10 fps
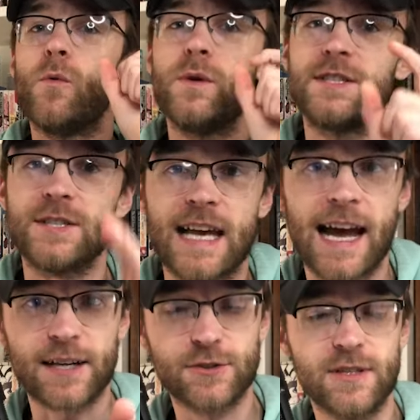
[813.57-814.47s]
which is
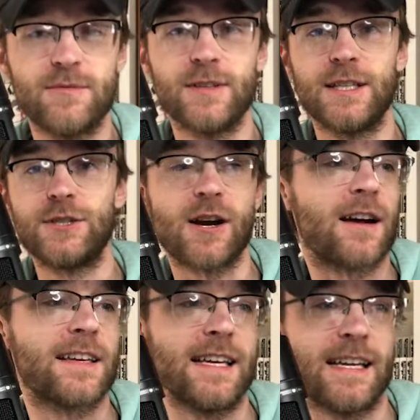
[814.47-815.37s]
actually really
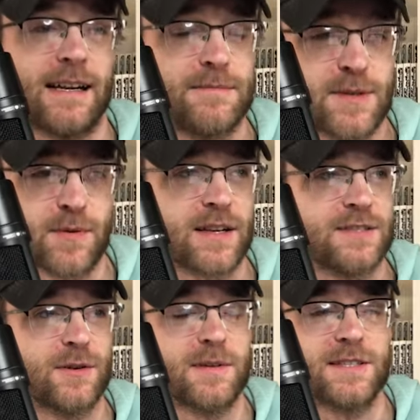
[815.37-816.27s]
shocking, and I'm
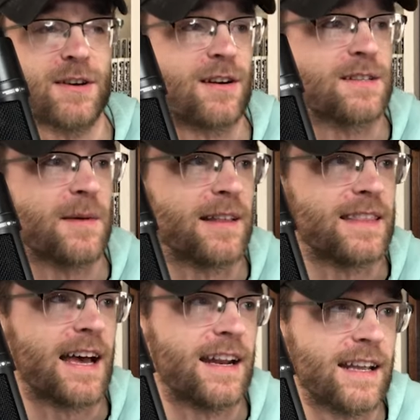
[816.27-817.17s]
surprised nobody's talked
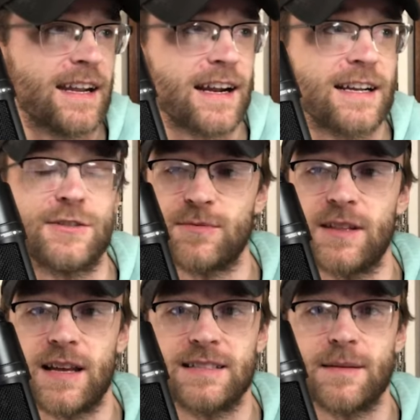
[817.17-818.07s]
about that, and I just
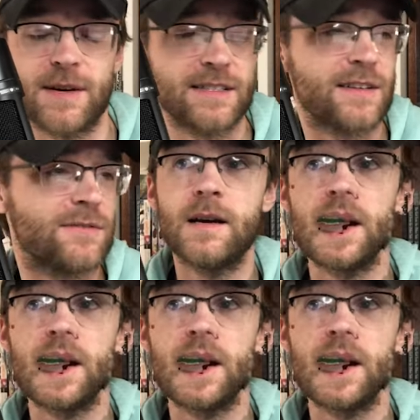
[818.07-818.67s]
realized that myself.